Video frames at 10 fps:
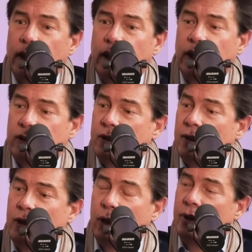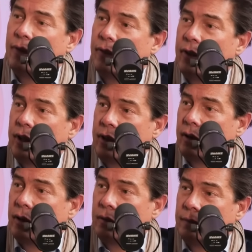it's no different than
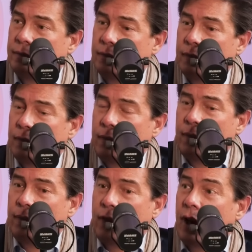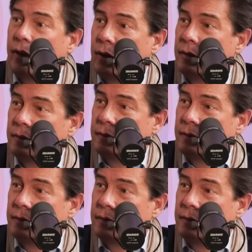your father,